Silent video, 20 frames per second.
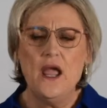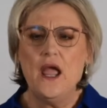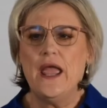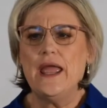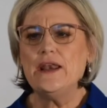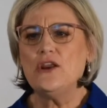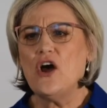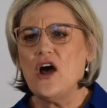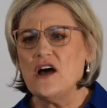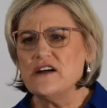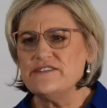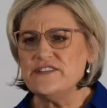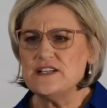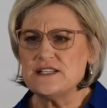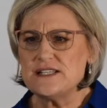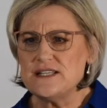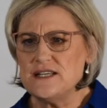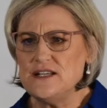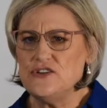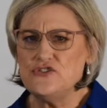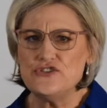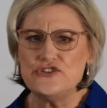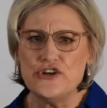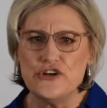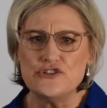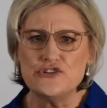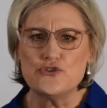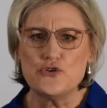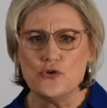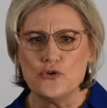and obviously you
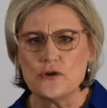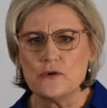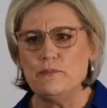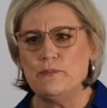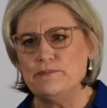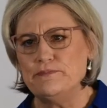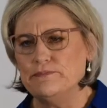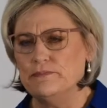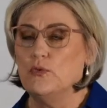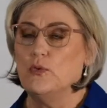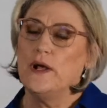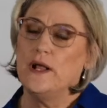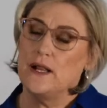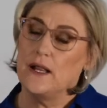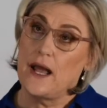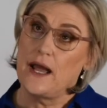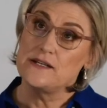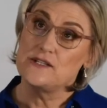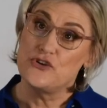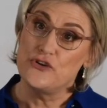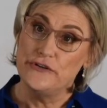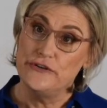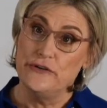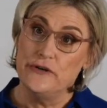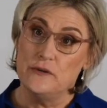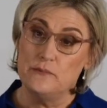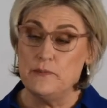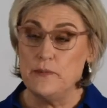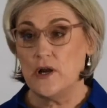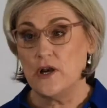don't talk, well, I don't
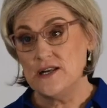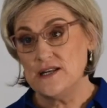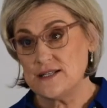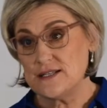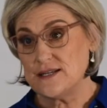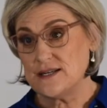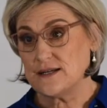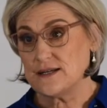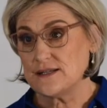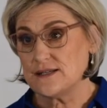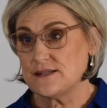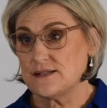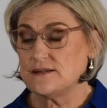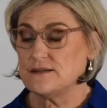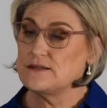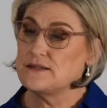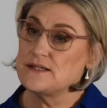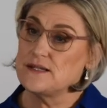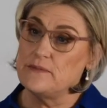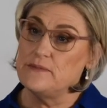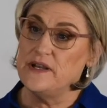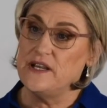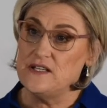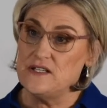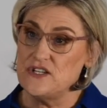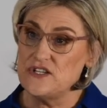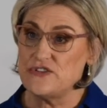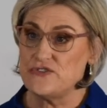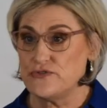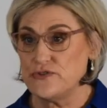know, politics. Some
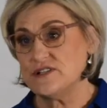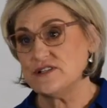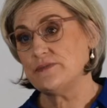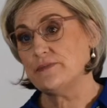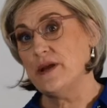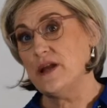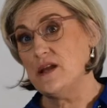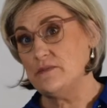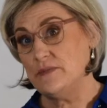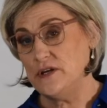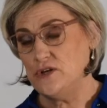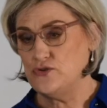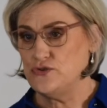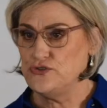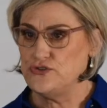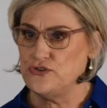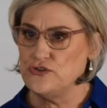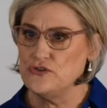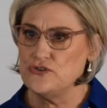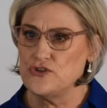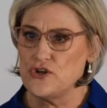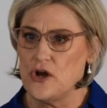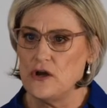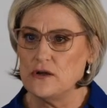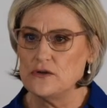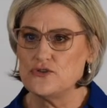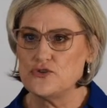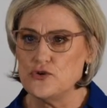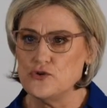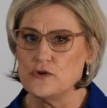industries maybe you do
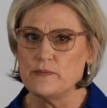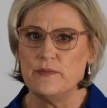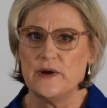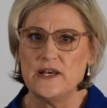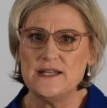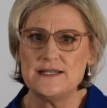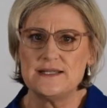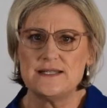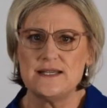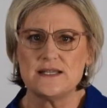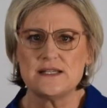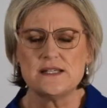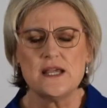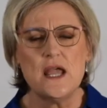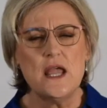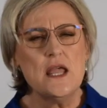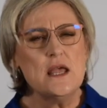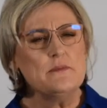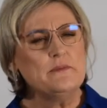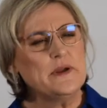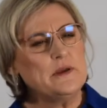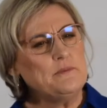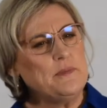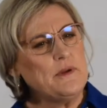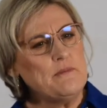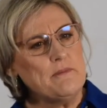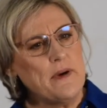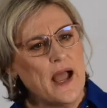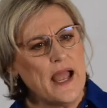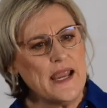talk politics, but
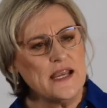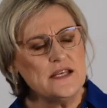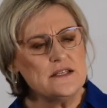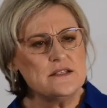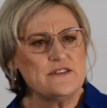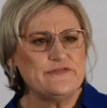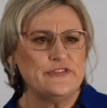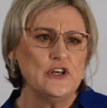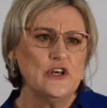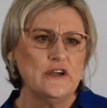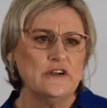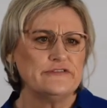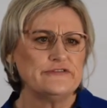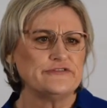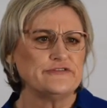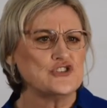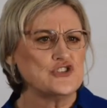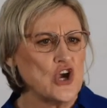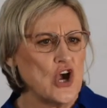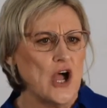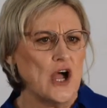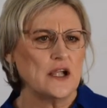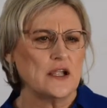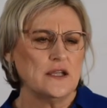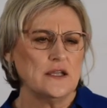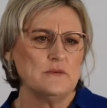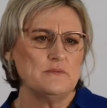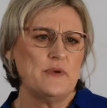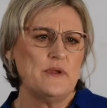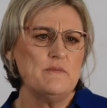be mindful of
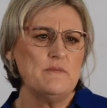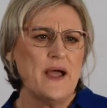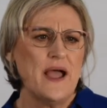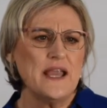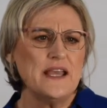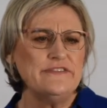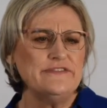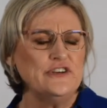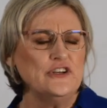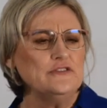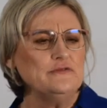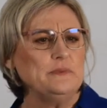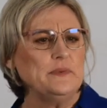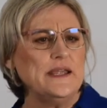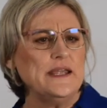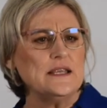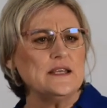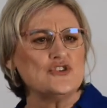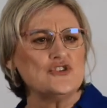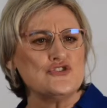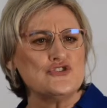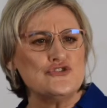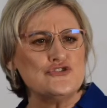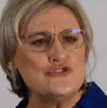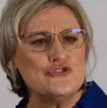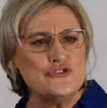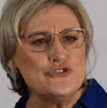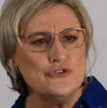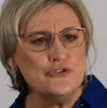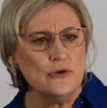jargon, be mindful of being
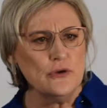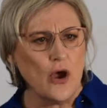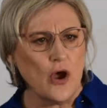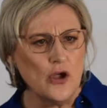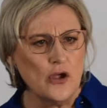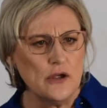too